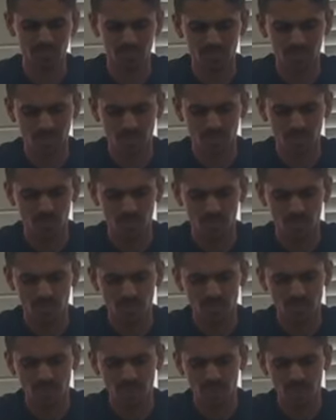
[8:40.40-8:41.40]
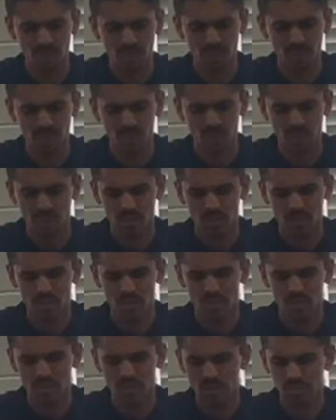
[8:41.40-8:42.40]

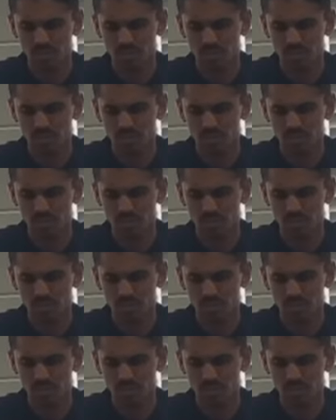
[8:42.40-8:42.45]
(silence)